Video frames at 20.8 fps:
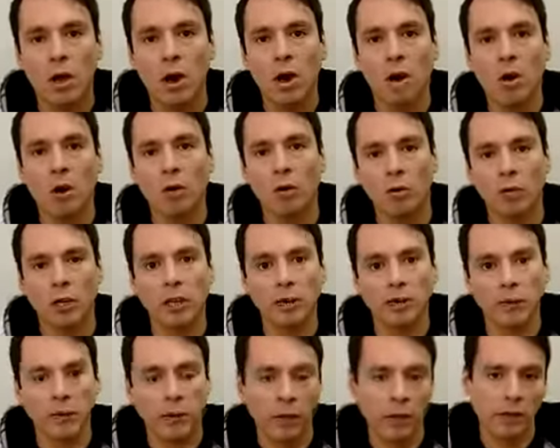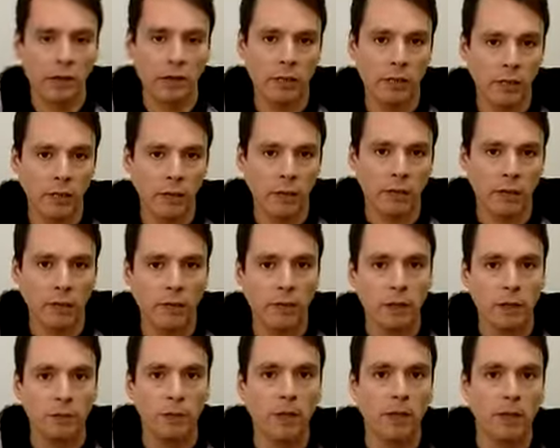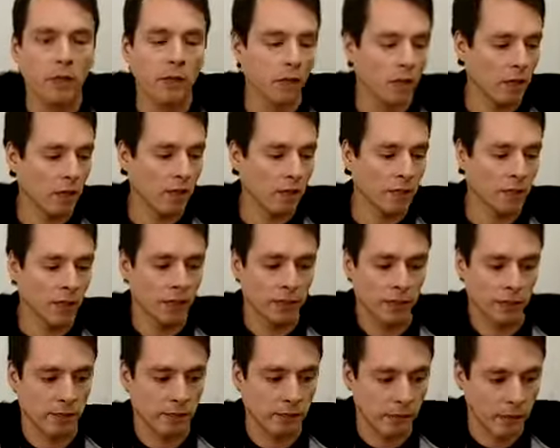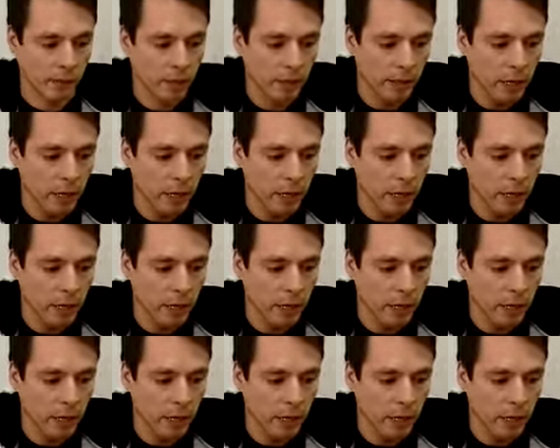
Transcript: or give any feedback if necessary.